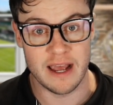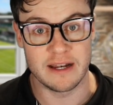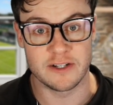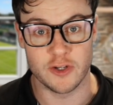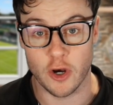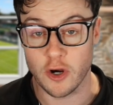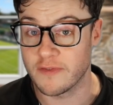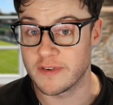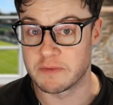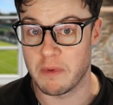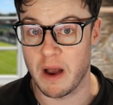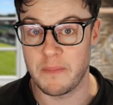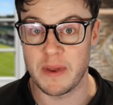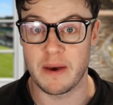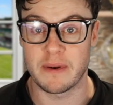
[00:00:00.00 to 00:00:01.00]
and Djokovic
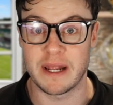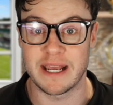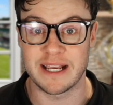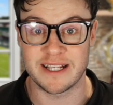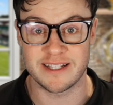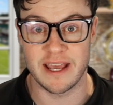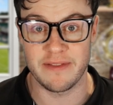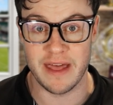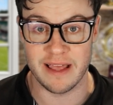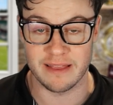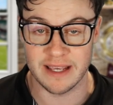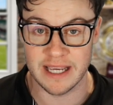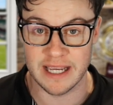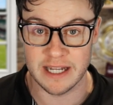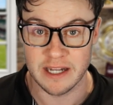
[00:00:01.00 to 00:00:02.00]
might be able to extend that
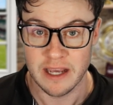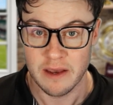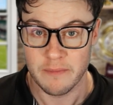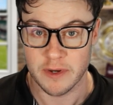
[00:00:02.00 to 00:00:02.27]
lead,